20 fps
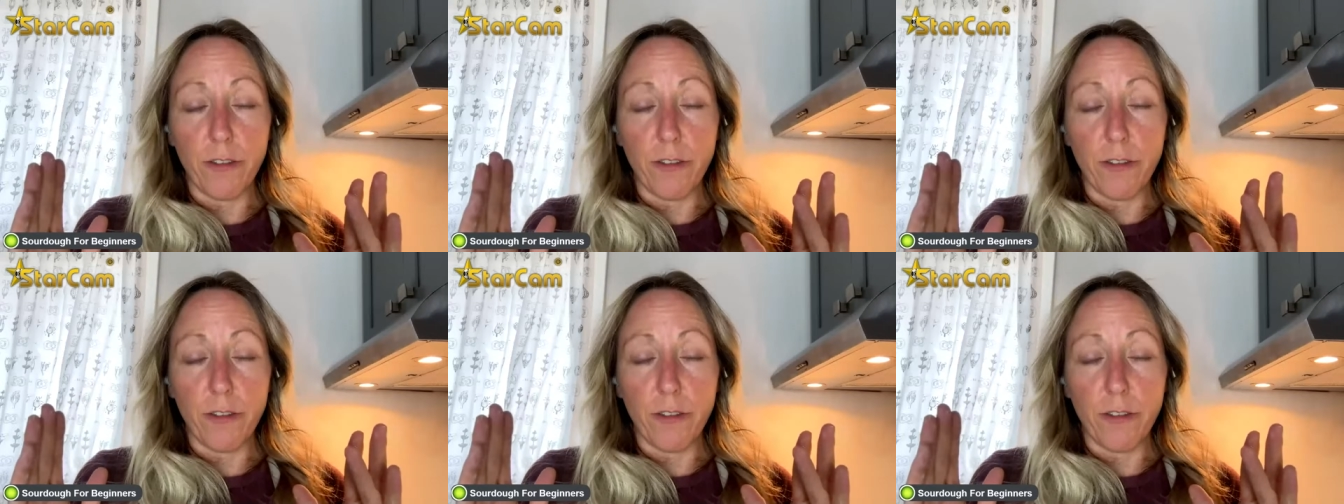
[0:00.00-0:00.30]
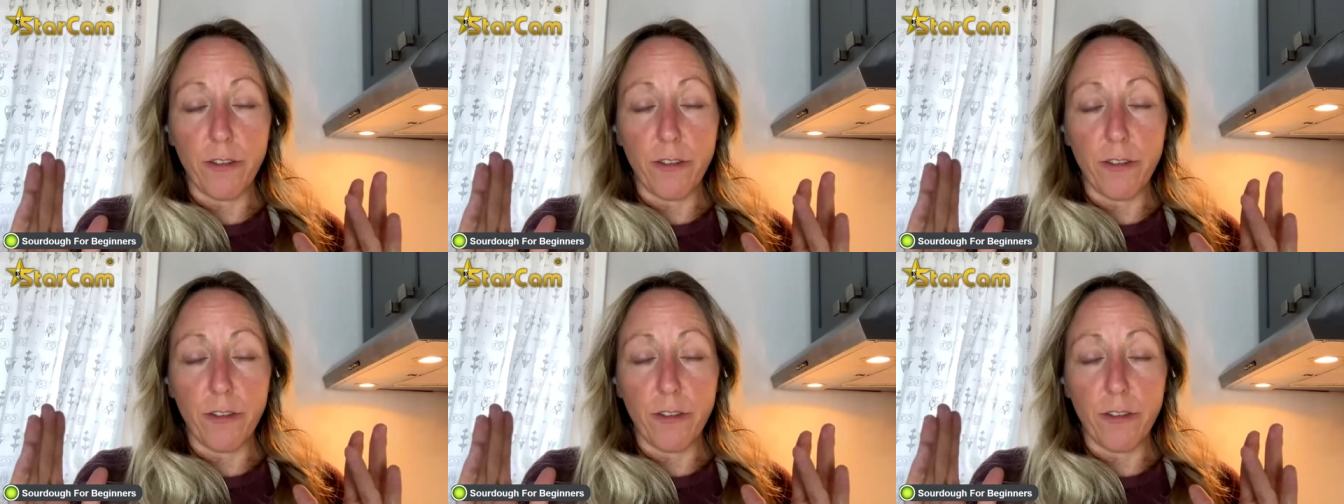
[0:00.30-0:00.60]

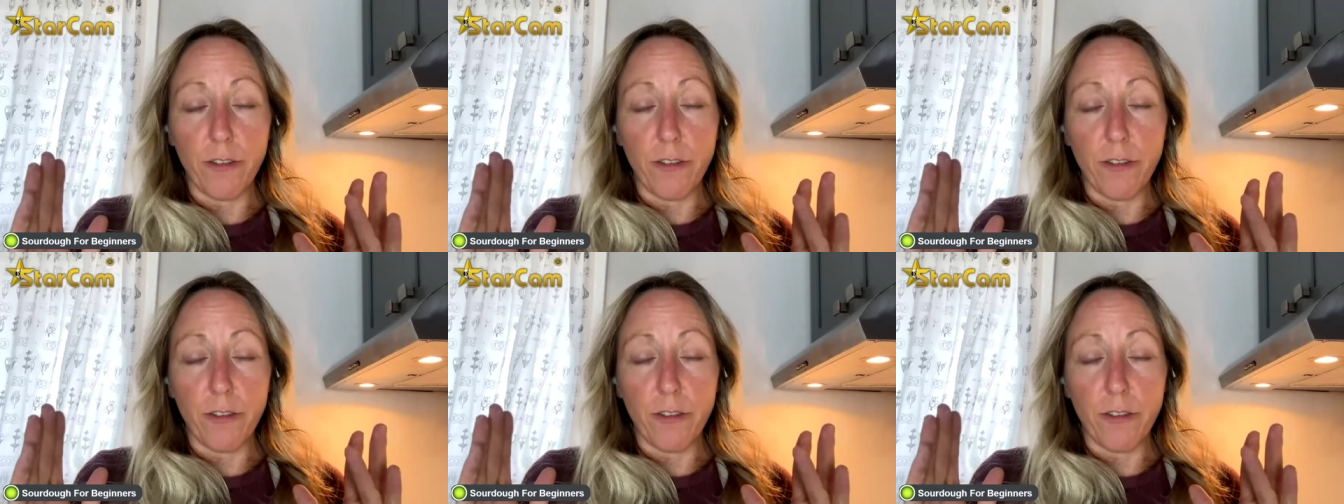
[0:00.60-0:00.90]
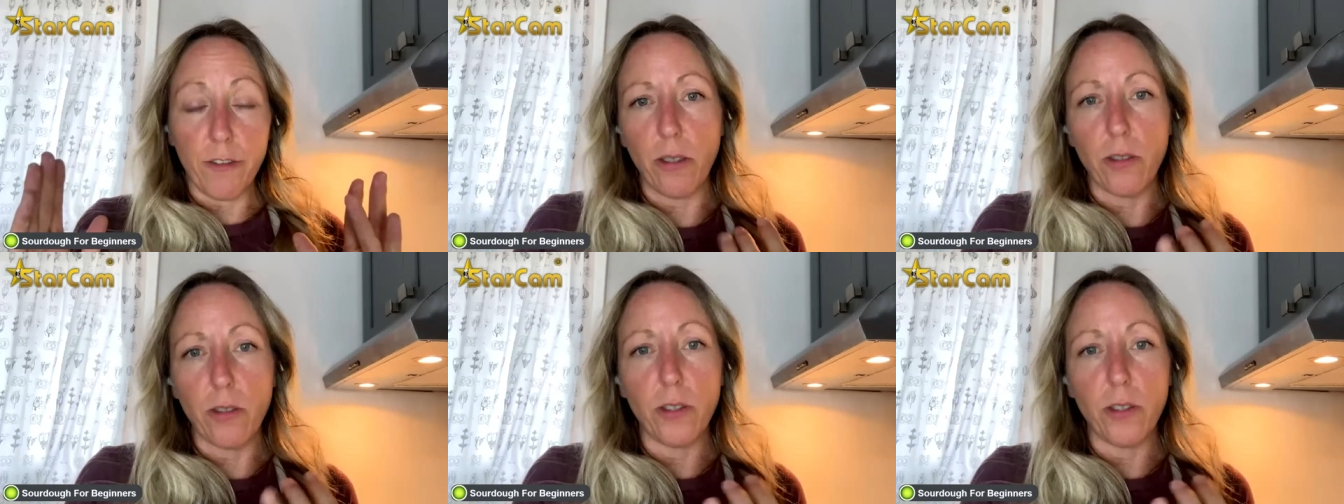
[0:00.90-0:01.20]
flour like
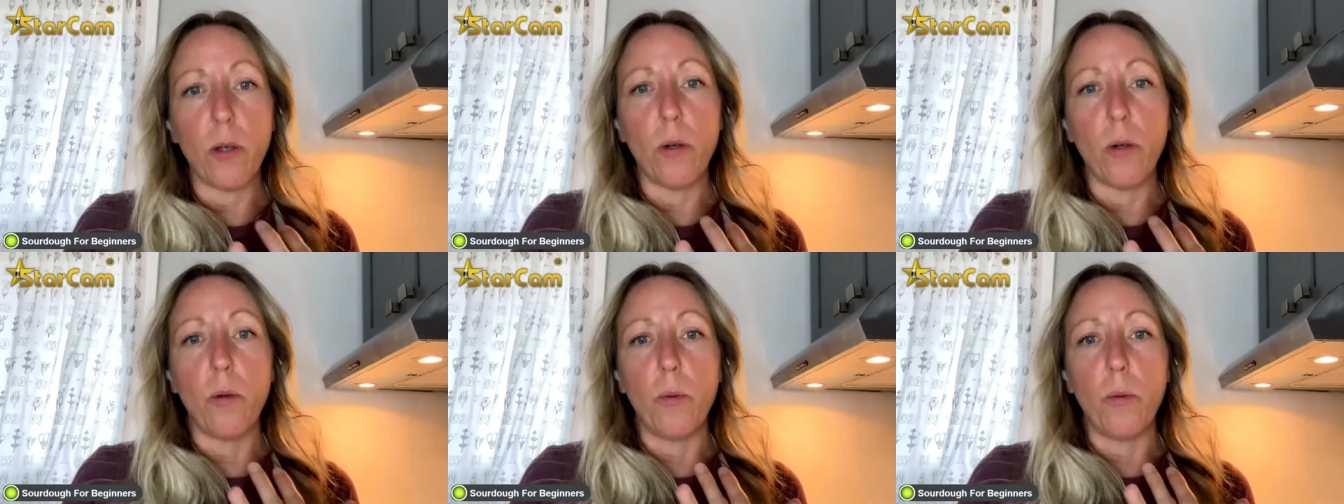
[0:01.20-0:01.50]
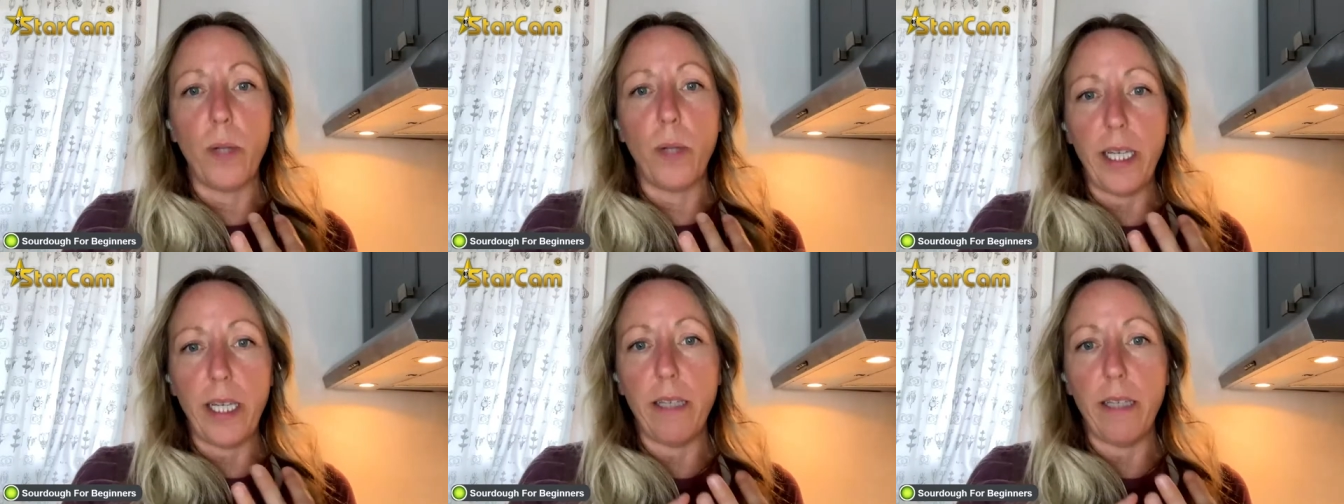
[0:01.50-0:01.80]
spelt,
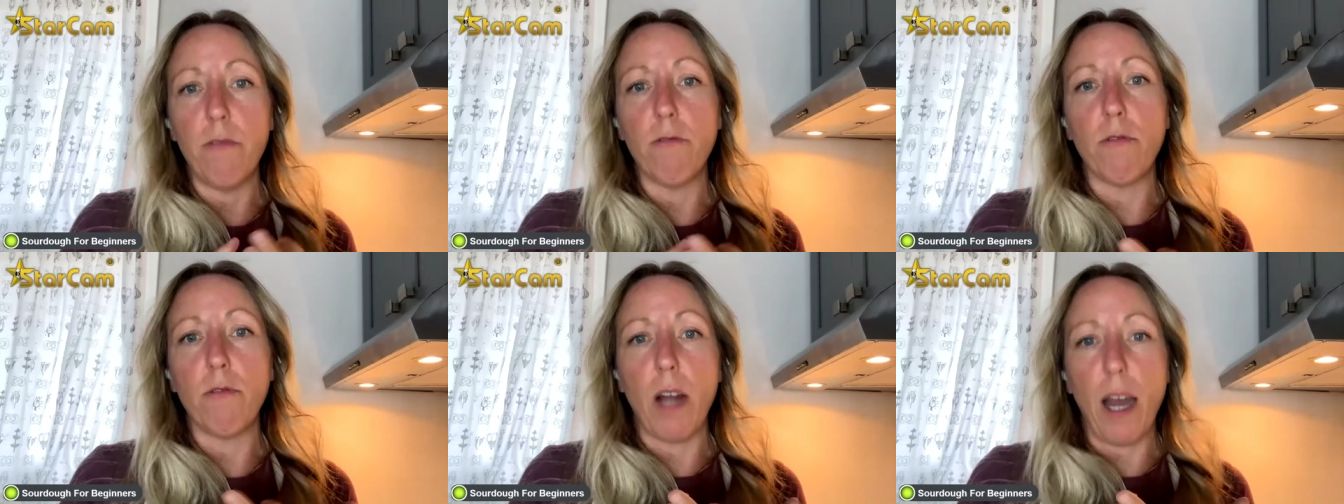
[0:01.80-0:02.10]
whole wheat,